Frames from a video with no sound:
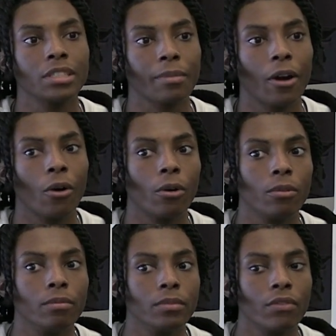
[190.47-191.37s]
It's like my
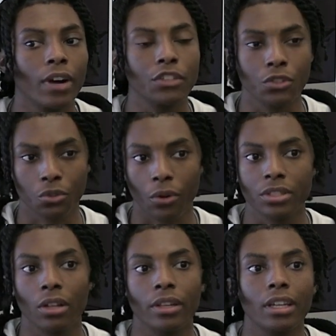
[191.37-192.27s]
own device for
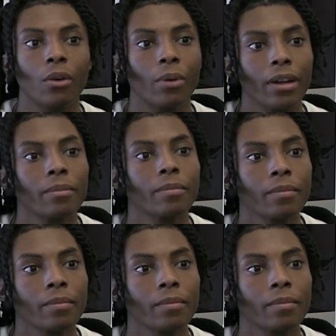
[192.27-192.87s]
storytelling in a way.